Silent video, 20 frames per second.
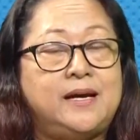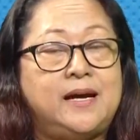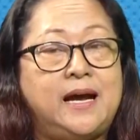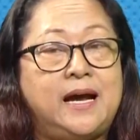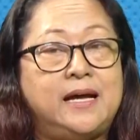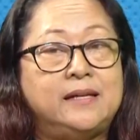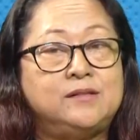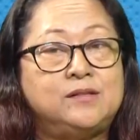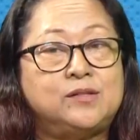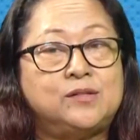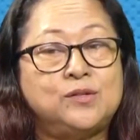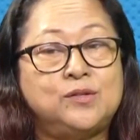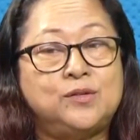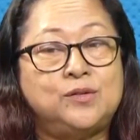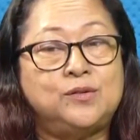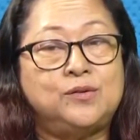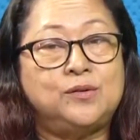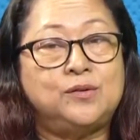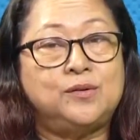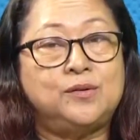And
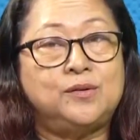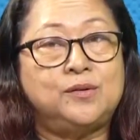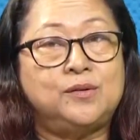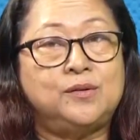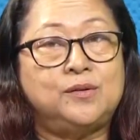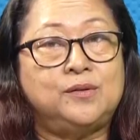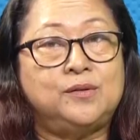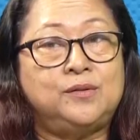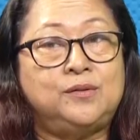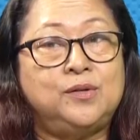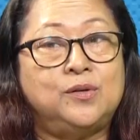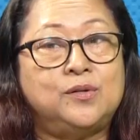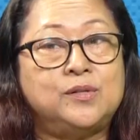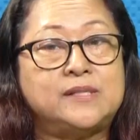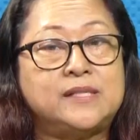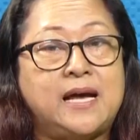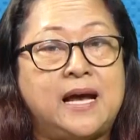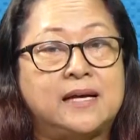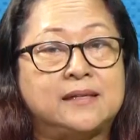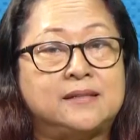so
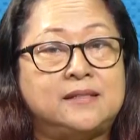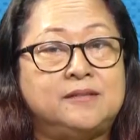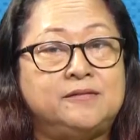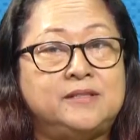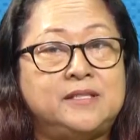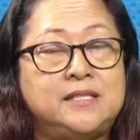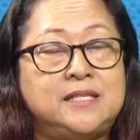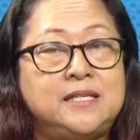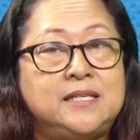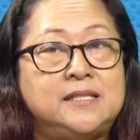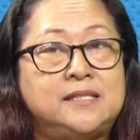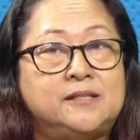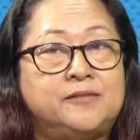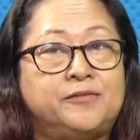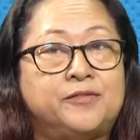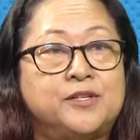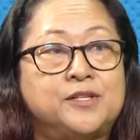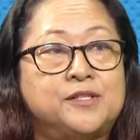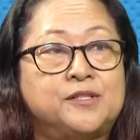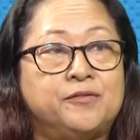those activities,
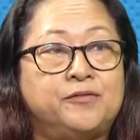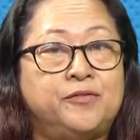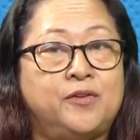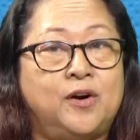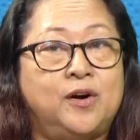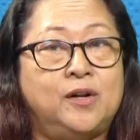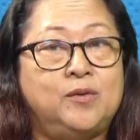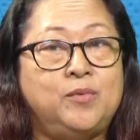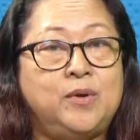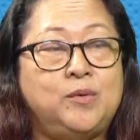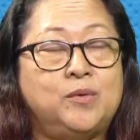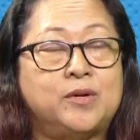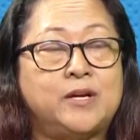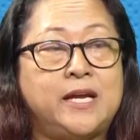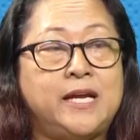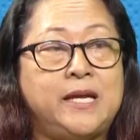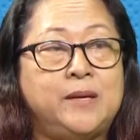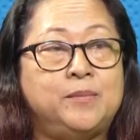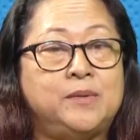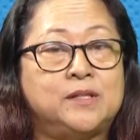first of all, we were
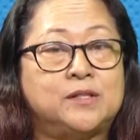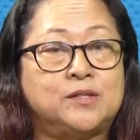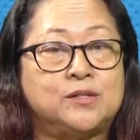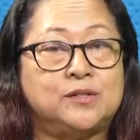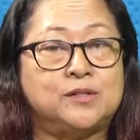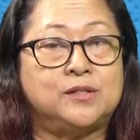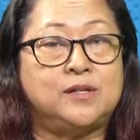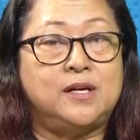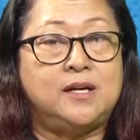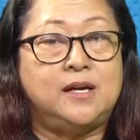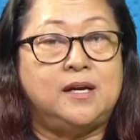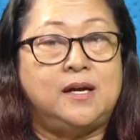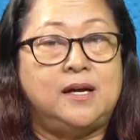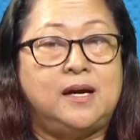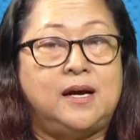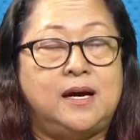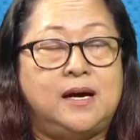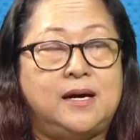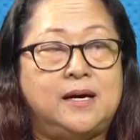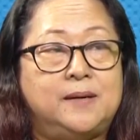able to
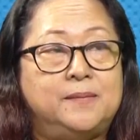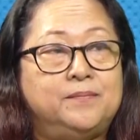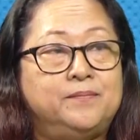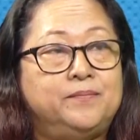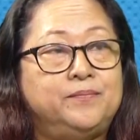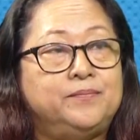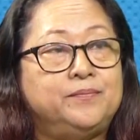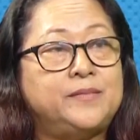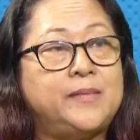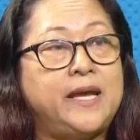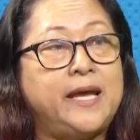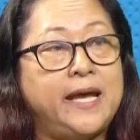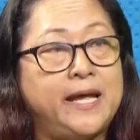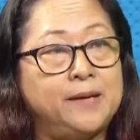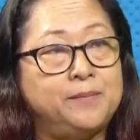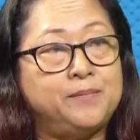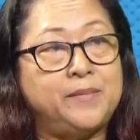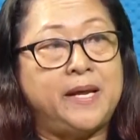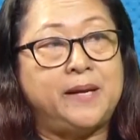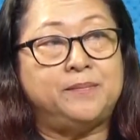
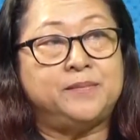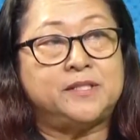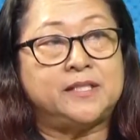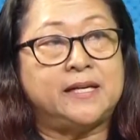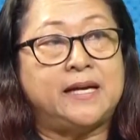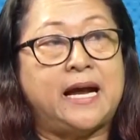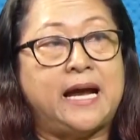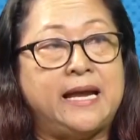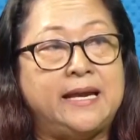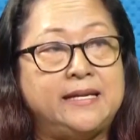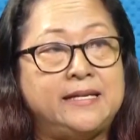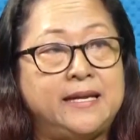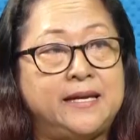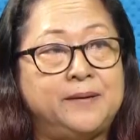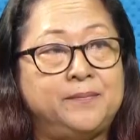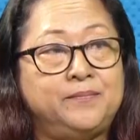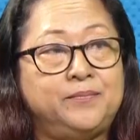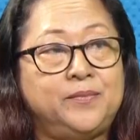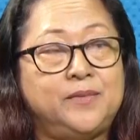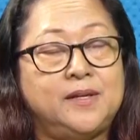help them, to guide
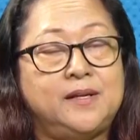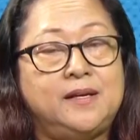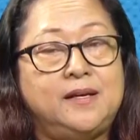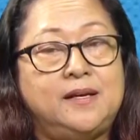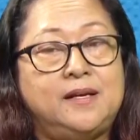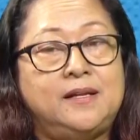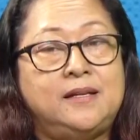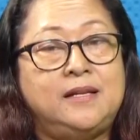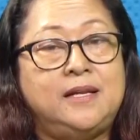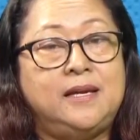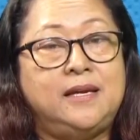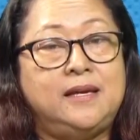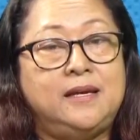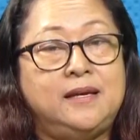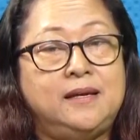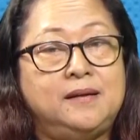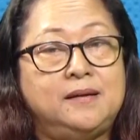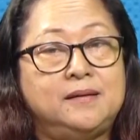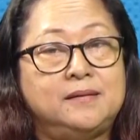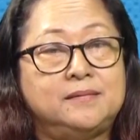them.
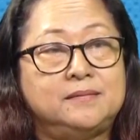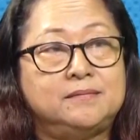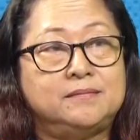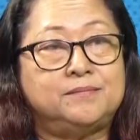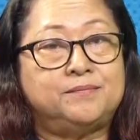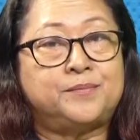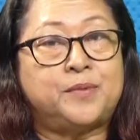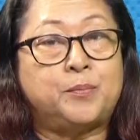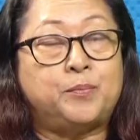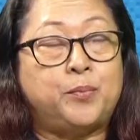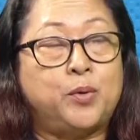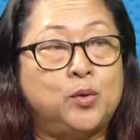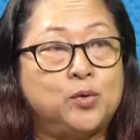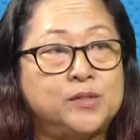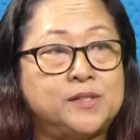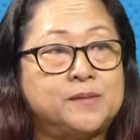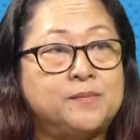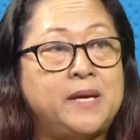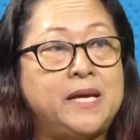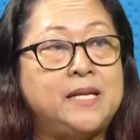They
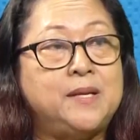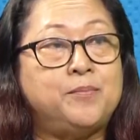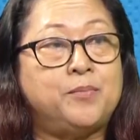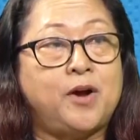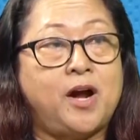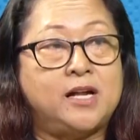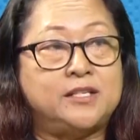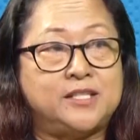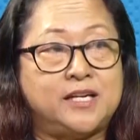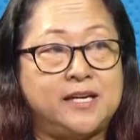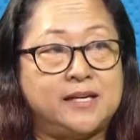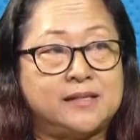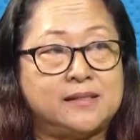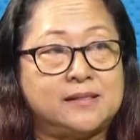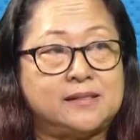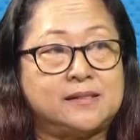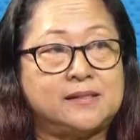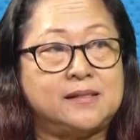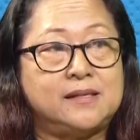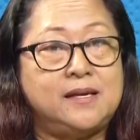proposed many
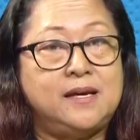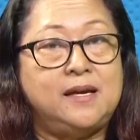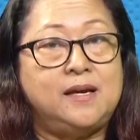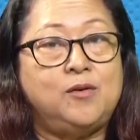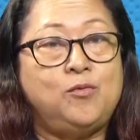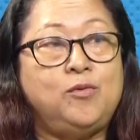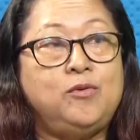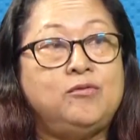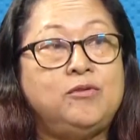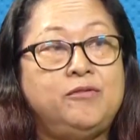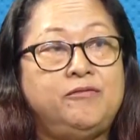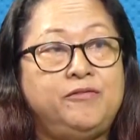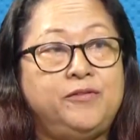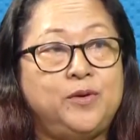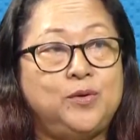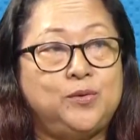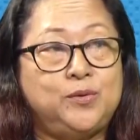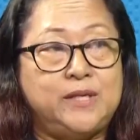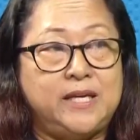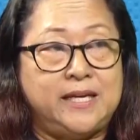projects. We
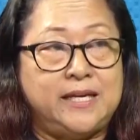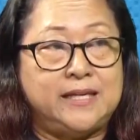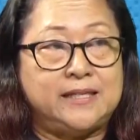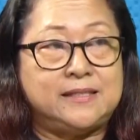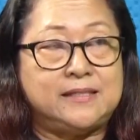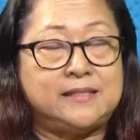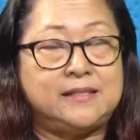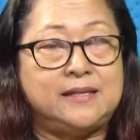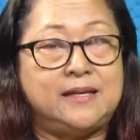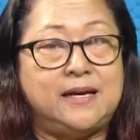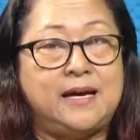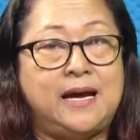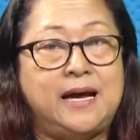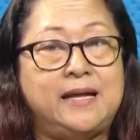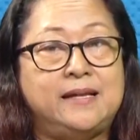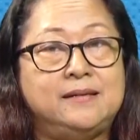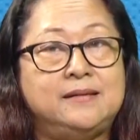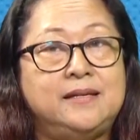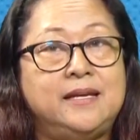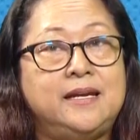reviewed it,
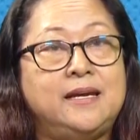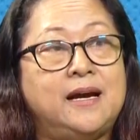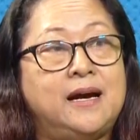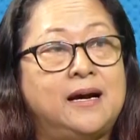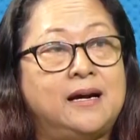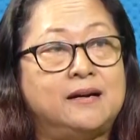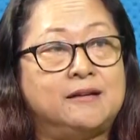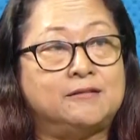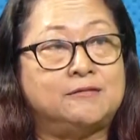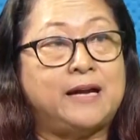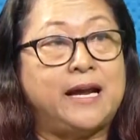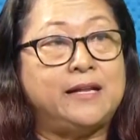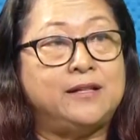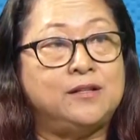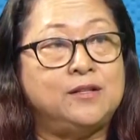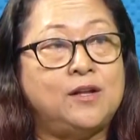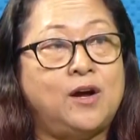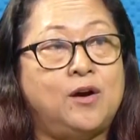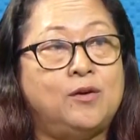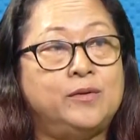and they are
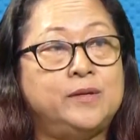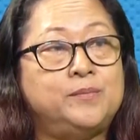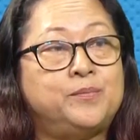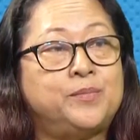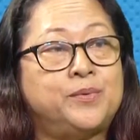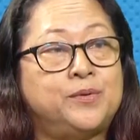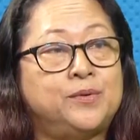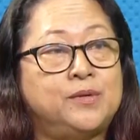right now in